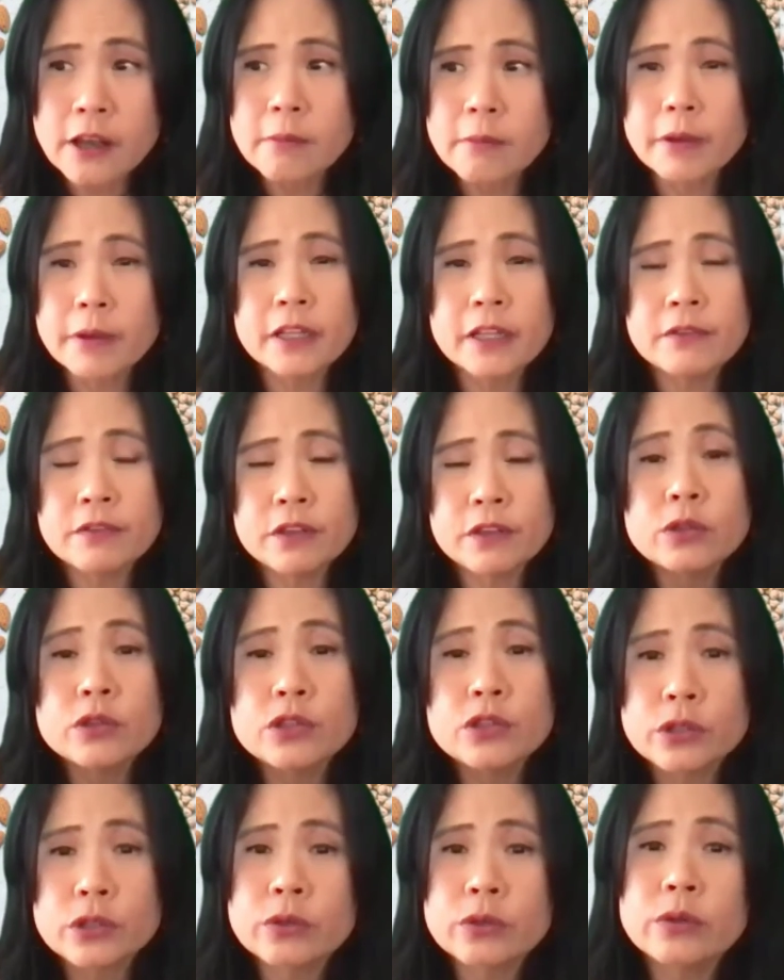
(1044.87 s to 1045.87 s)
But if you
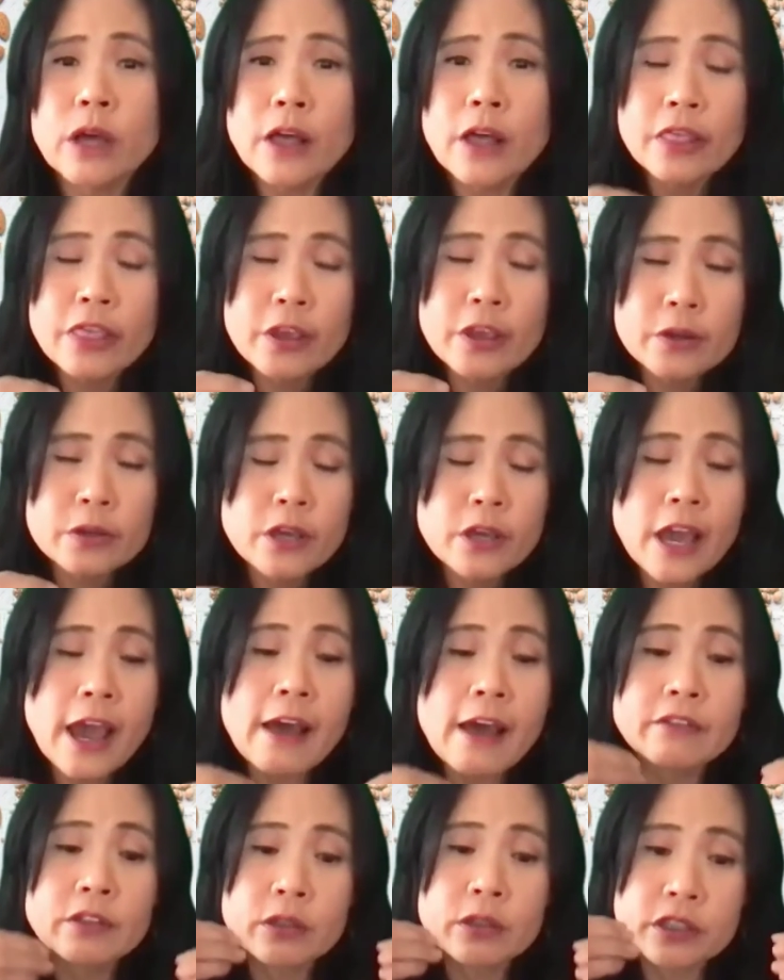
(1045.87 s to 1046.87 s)
do that, you
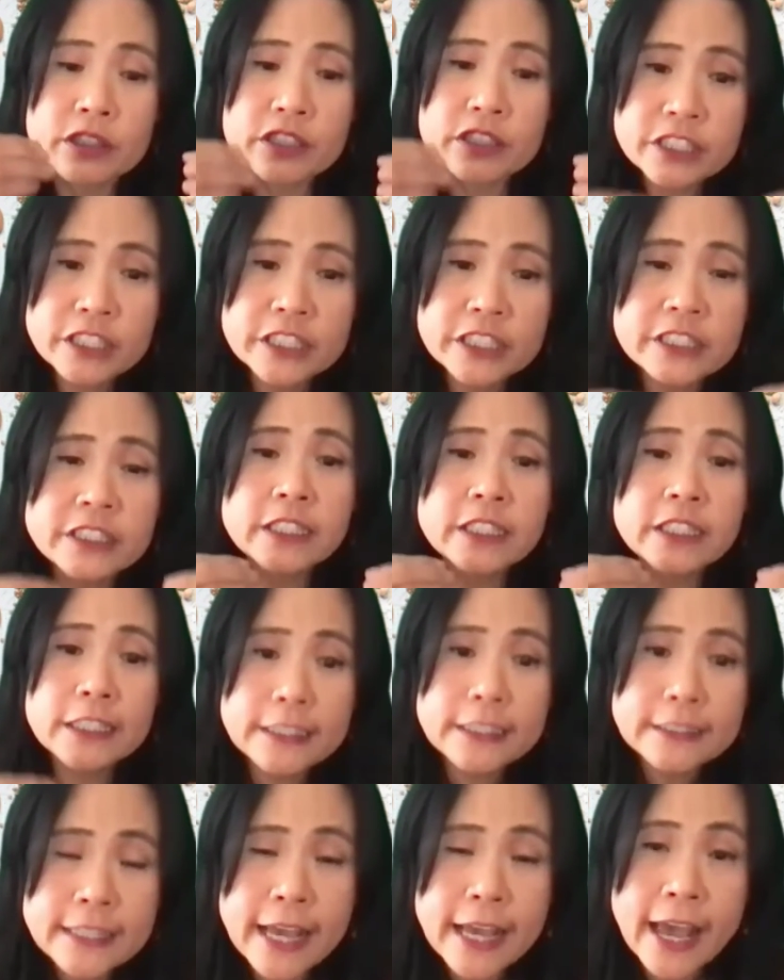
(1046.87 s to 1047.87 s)
have to
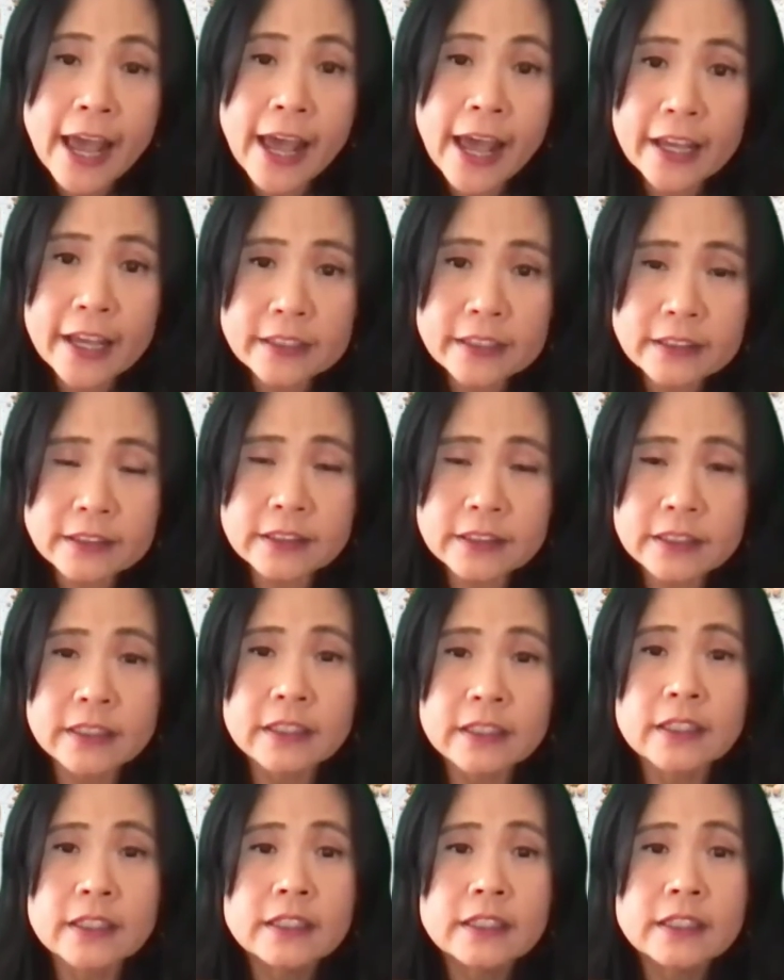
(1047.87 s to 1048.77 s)
consistently test